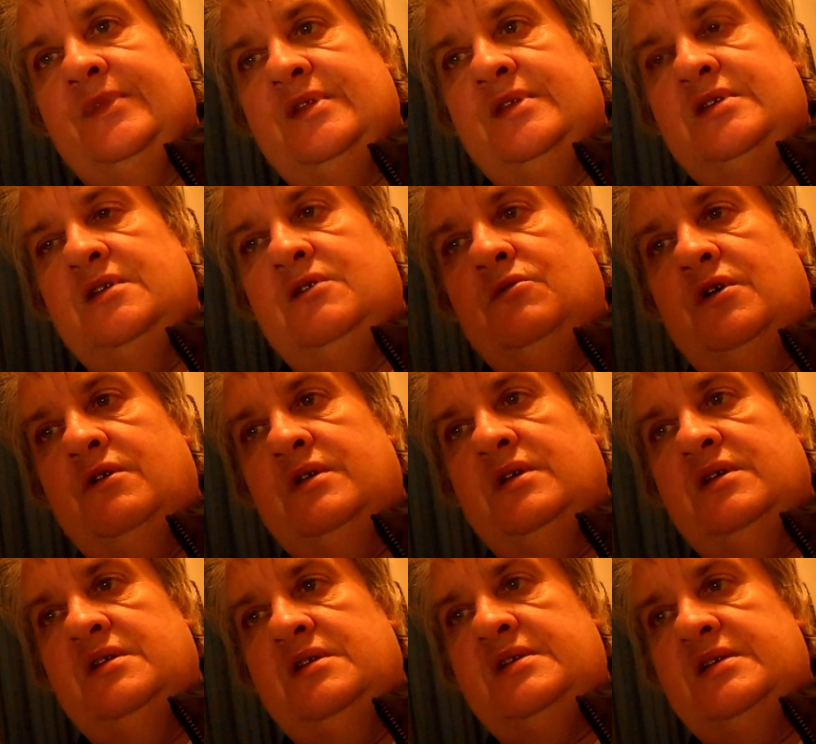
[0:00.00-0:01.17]
see where it
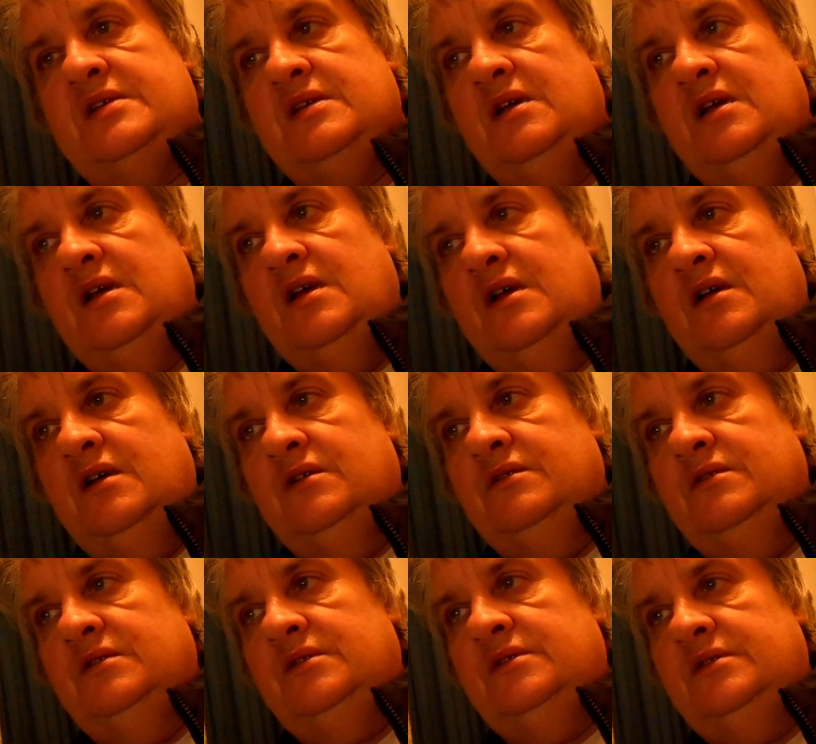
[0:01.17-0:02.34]
is.
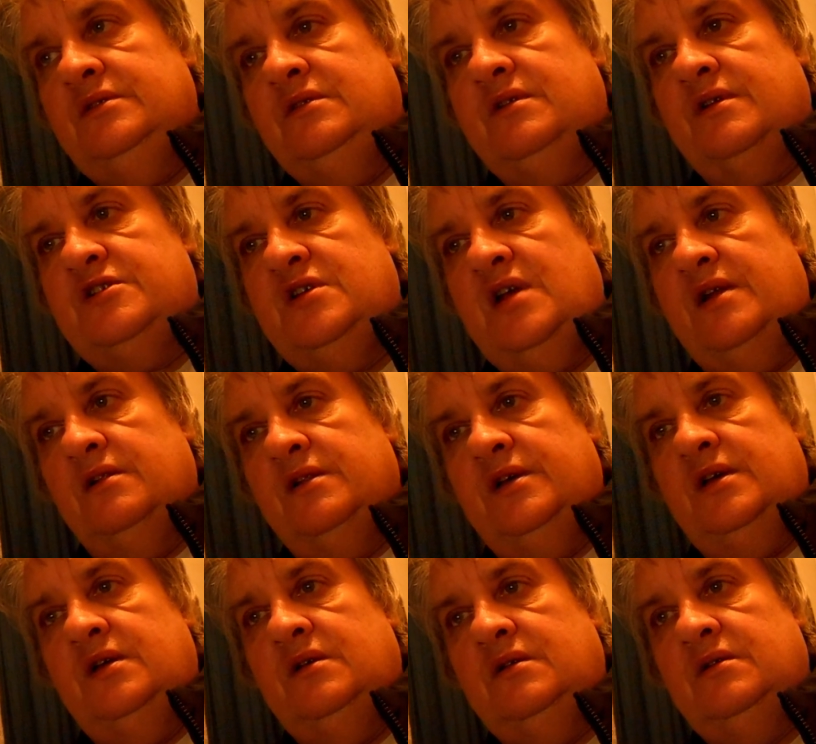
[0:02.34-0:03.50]
Oh, you've got a channel
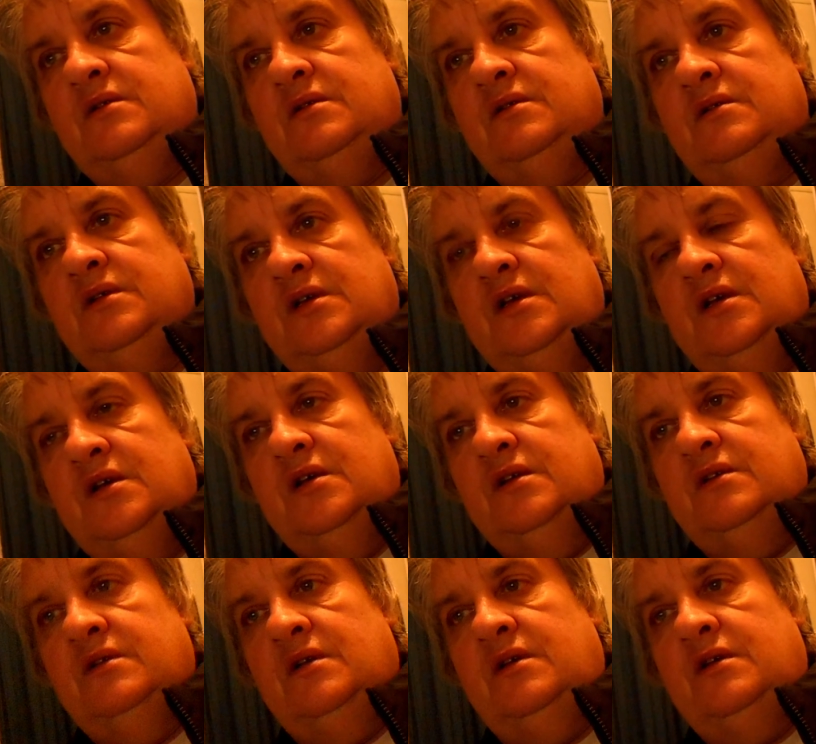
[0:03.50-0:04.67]
there.
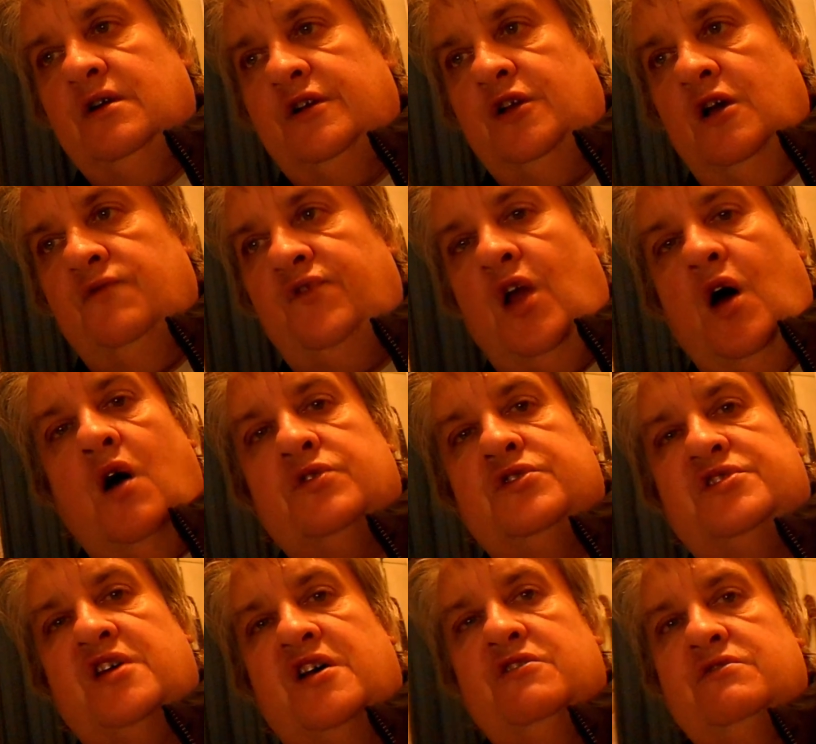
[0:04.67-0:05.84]
Yeah, you've got no vlogs,
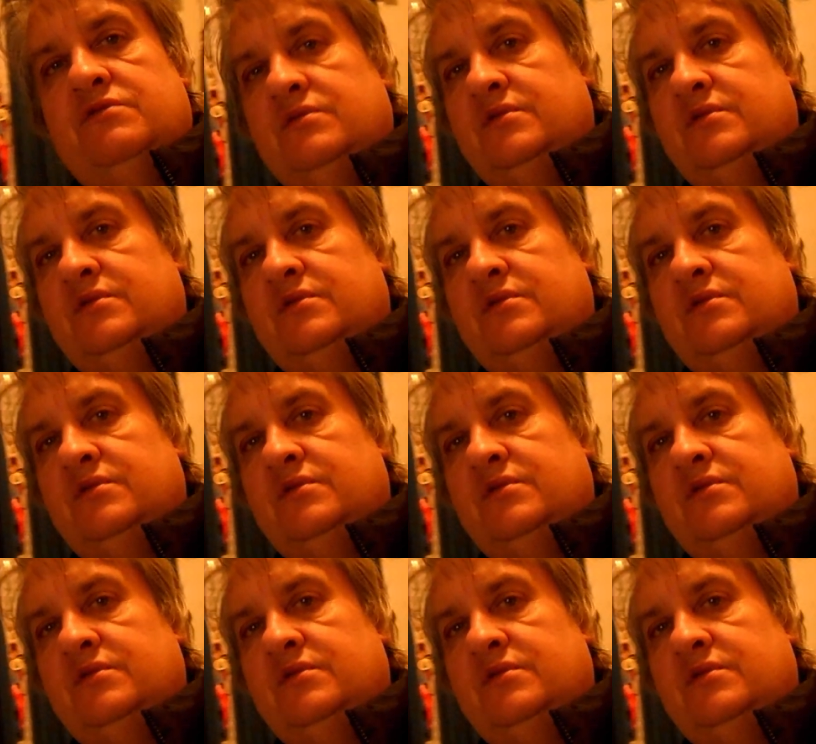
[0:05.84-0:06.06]
though.